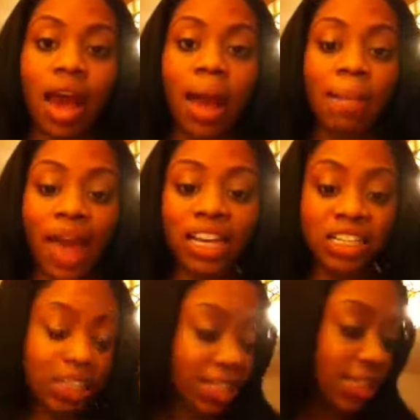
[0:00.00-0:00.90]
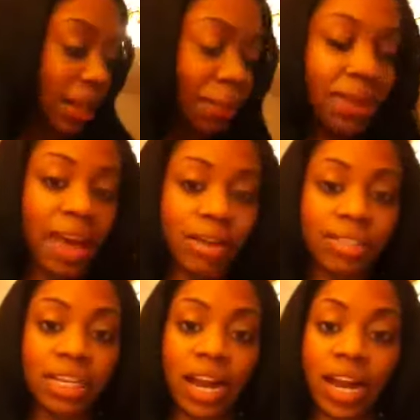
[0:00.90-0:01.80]
I'm actually stepping
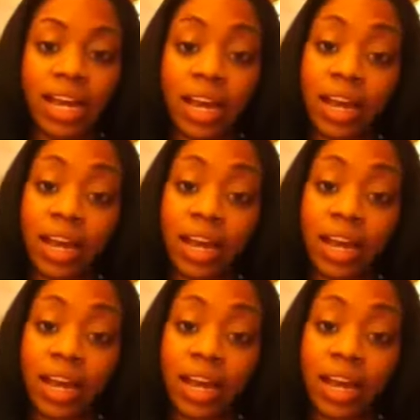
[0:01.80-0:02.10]
out tonight,